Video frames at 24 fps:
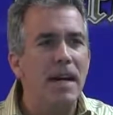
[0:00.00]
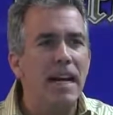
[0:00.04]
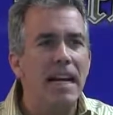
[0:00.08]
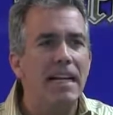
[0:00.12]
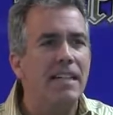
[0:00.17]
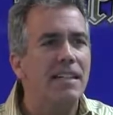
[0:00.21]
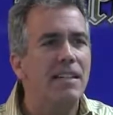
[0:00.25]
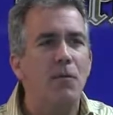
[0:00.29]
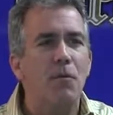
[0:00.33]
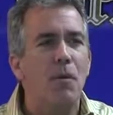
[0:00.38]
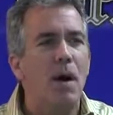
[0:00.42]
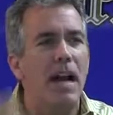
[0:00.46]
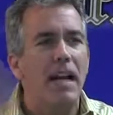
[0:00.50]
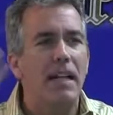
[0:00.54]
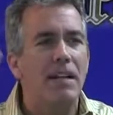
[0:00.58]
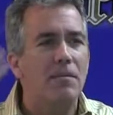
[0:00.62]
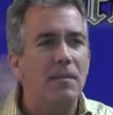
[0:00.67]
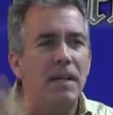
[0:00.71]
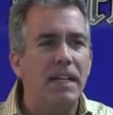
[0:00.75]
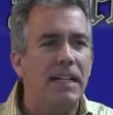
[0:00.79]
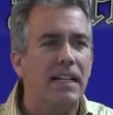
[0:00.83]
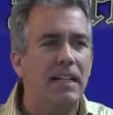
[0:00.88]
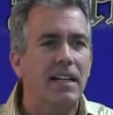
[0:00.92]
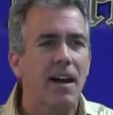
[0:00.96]
me and you
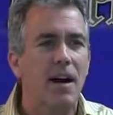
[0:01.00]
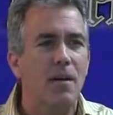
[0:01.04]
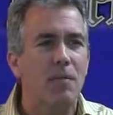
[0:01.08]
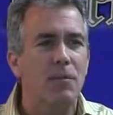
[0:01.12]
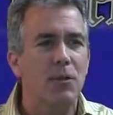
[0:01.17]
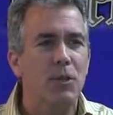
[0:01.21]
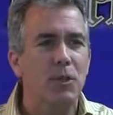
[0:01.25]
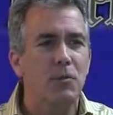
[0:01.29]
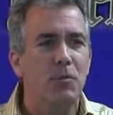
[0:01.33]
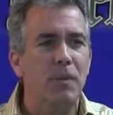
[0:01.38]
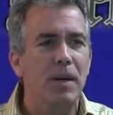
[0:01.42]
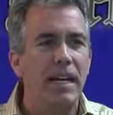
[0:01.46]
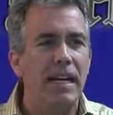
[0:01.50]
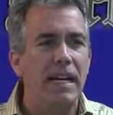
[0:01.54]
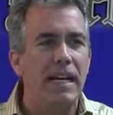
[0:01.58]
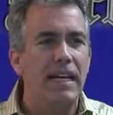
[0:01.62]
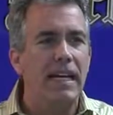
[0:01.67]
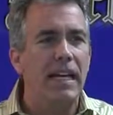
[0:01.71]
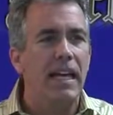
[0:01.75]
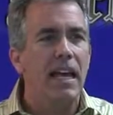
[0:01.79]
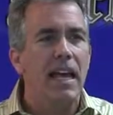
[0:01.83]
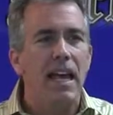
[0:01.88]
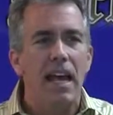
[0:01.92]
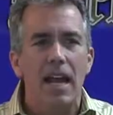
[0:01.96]
wanted me to come
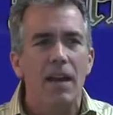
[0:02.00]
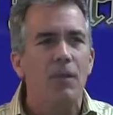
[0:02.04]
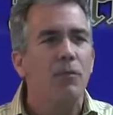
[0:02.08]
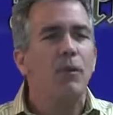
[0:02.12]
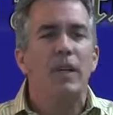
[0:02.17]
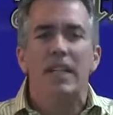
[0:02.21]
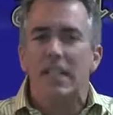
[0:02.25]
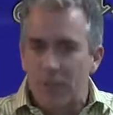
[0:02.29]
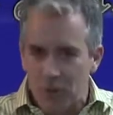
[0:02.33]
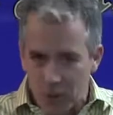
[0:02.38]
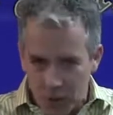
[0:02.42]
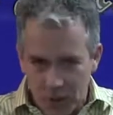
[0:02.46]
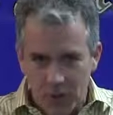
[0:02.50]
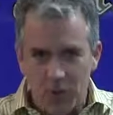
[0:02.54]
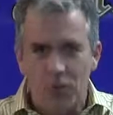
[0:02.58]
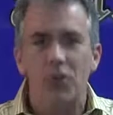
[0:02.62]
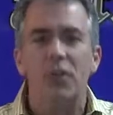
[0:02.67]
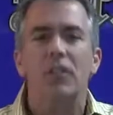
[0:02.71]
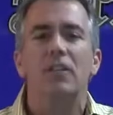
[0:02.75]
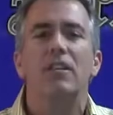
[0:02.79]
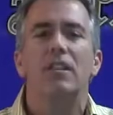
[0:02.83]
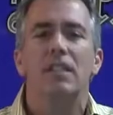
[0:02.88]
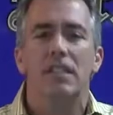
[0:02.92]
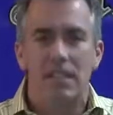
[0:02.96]
speak. And Reese just
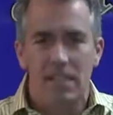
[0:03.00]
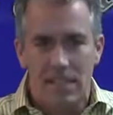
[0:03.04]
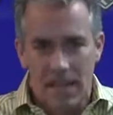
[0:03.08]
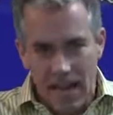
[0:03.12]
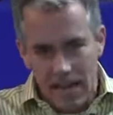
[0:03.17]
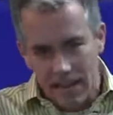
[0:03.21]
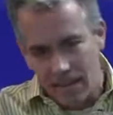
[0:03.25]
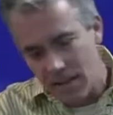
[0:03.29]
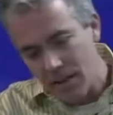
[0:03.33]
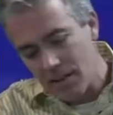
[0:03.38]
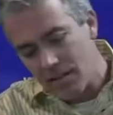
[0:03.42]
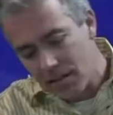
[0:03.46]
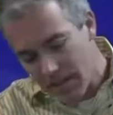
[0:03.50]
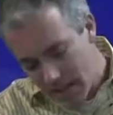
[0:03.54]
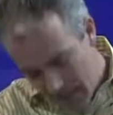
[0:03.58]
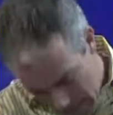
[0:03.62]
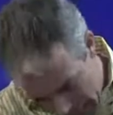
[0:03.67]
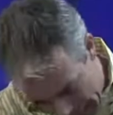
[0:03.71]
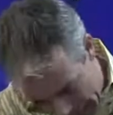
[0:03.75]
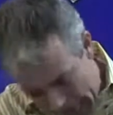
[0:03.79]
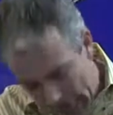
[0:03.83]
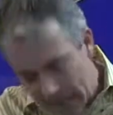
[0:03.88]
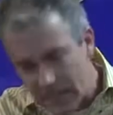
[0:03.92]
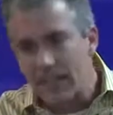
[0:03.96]
sat there and
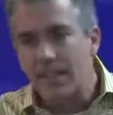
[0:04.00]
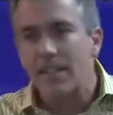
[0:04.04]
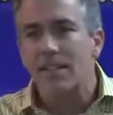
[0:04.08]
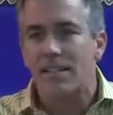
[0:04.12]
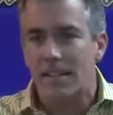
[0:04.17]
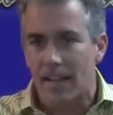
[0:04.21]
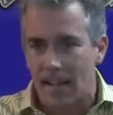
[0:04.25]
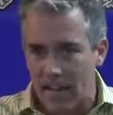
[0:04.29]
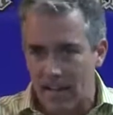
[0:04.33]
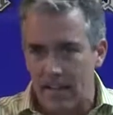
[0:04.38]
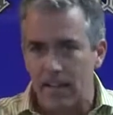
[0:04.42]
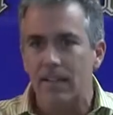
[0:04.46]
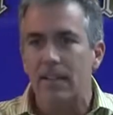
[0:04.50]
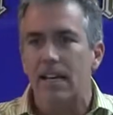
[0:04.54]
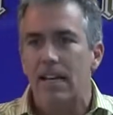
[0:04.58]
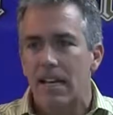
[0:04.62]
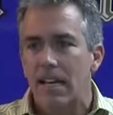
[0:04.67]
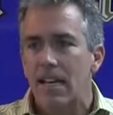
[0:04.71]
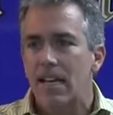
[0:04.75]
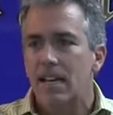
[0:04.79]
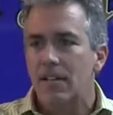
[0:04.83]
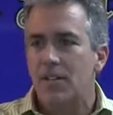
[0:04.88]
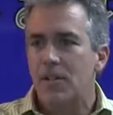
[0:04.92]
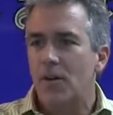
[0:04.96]
nodded his head.
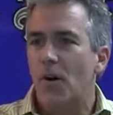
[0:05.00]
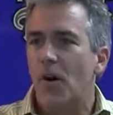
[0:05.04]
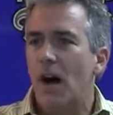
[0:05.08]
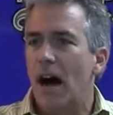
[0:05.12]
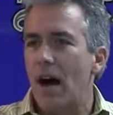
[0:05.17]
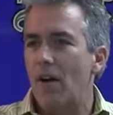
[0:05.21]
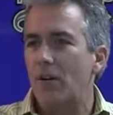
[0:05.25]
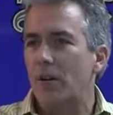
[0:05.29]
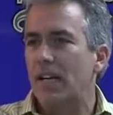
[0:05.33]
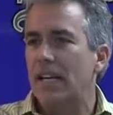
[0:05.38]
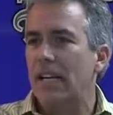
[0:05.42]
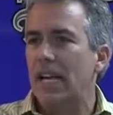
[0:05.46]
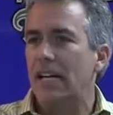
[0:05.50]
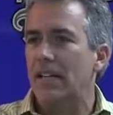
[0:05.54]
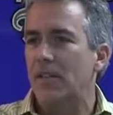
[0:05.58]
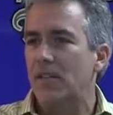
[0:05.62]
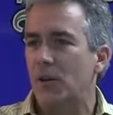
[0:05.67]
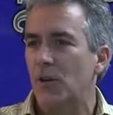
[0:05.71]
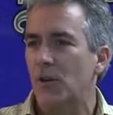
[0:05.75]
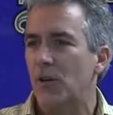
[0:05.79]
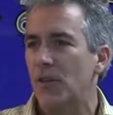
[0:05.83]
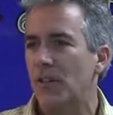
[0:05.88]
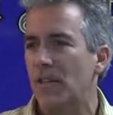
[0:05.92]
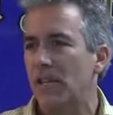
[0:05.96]
So how can I
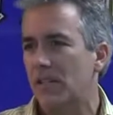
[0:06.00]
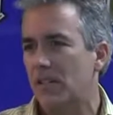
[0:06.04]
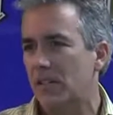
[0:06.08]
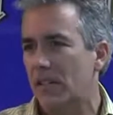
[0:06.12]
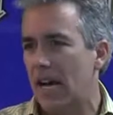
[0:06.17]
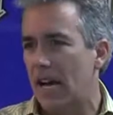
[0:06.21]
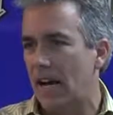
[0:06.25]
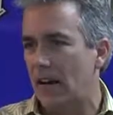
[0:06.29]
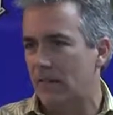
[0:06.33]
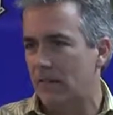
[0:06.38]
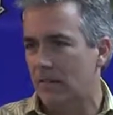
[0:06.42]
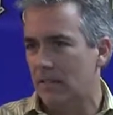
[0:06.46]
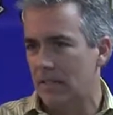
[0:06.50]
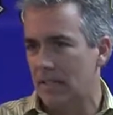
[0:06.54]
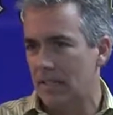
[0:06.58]
turn this down?